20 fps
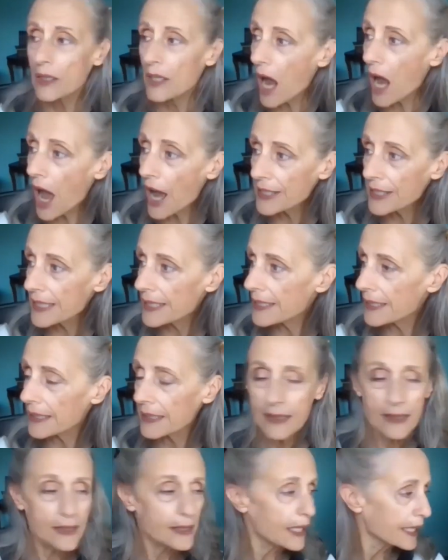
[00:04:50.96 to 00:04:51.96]

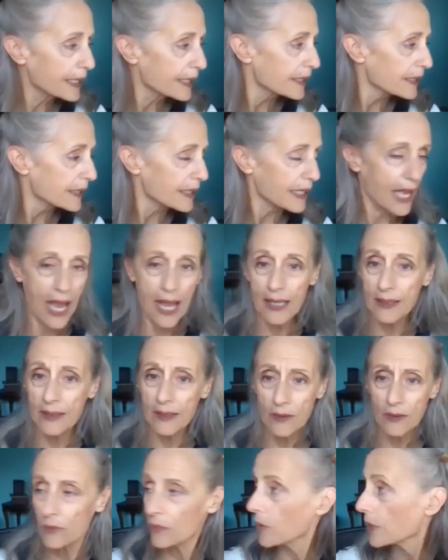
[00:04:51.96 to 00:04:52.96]
constant, like
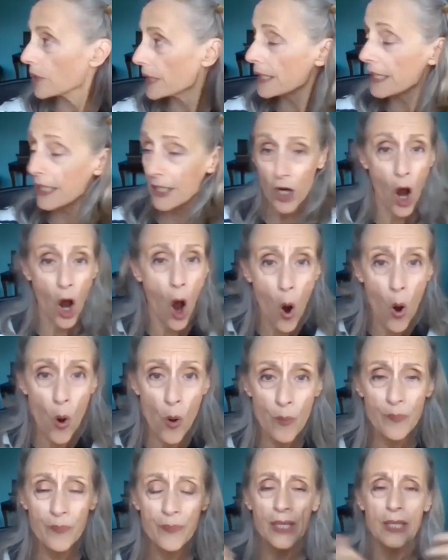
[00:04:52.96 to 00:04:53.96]
working at
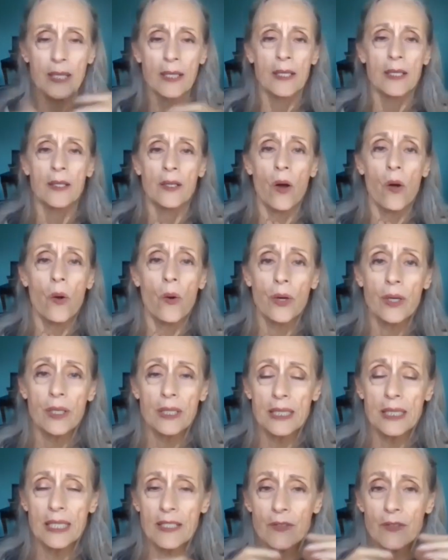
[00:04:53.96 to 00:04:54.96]
home,
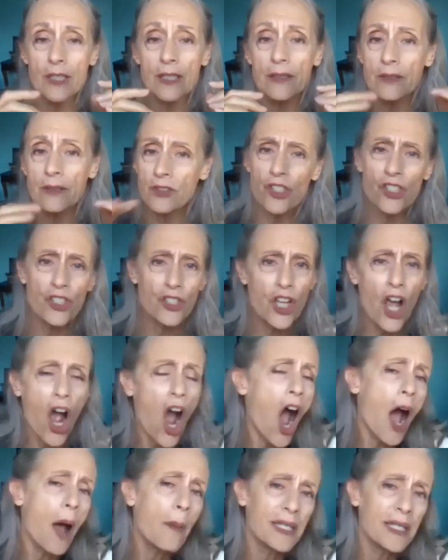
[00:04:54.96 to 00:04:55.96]
or even just
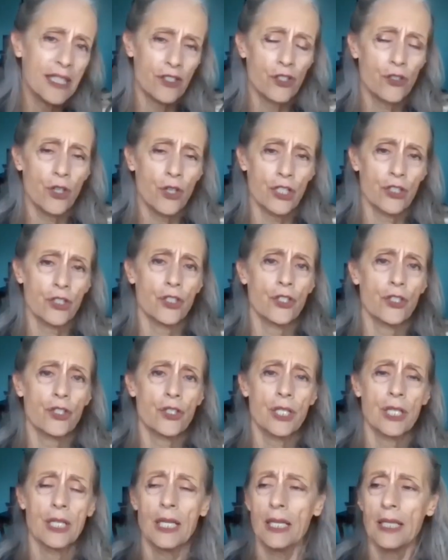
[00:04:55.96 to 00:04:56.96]
common stressors,
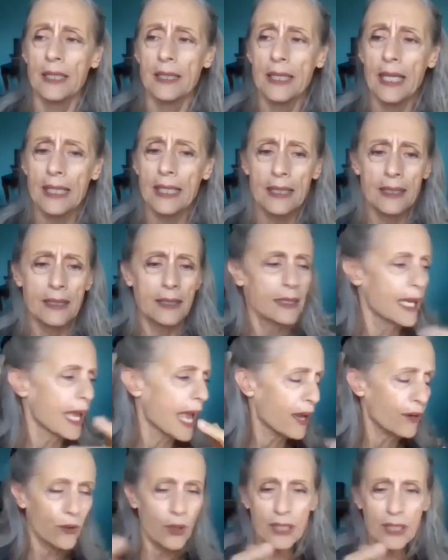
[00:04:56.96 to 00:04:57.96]
like
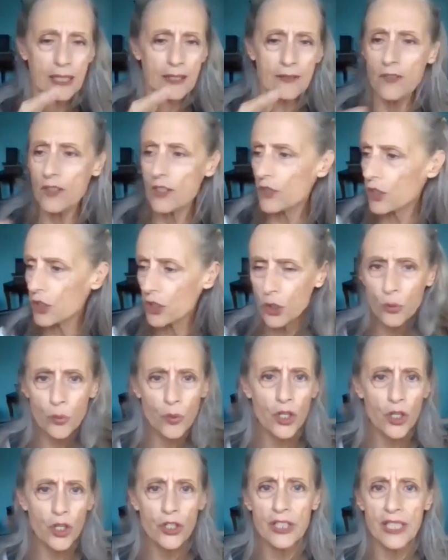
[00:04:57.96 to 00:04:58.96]
how do I get this to
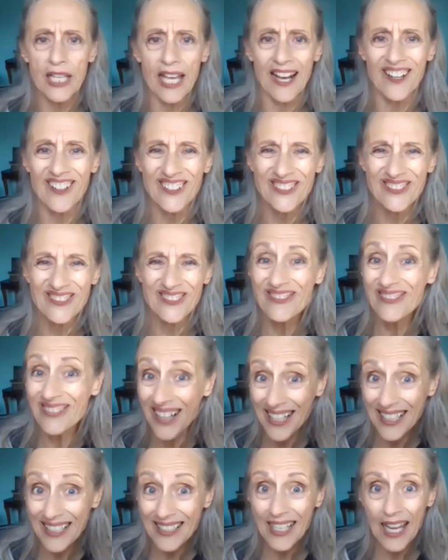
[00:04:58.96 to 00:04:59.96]
work now?
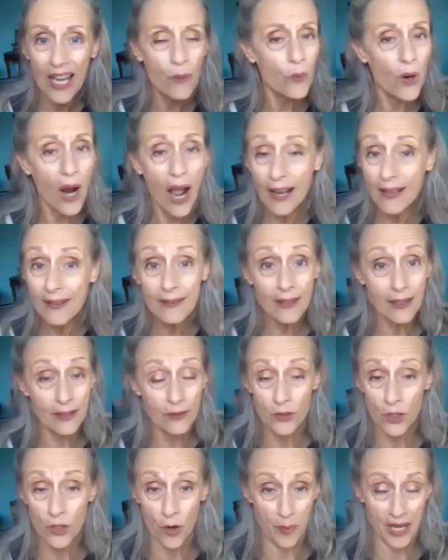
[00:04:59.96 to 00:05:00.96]
right? And I
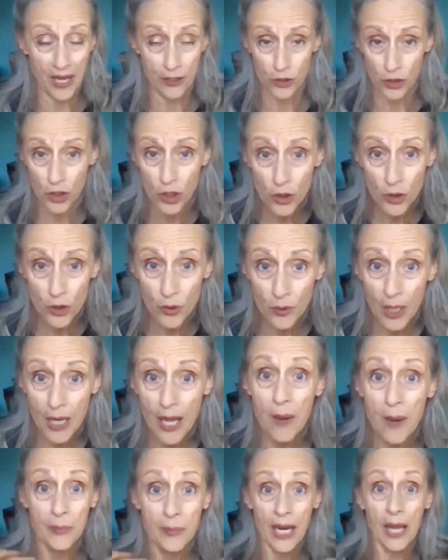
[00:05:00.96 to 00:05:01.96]
don't know about you,
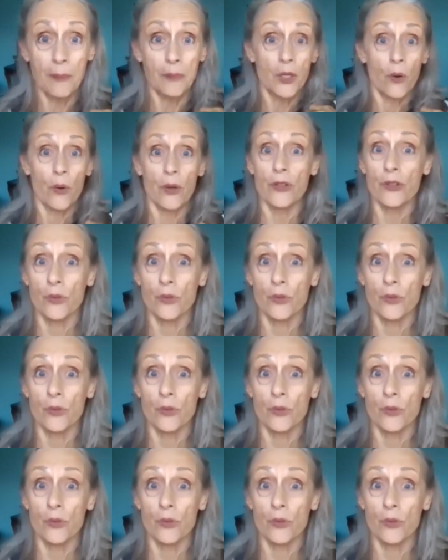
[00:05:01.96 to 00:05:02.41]
but I'm going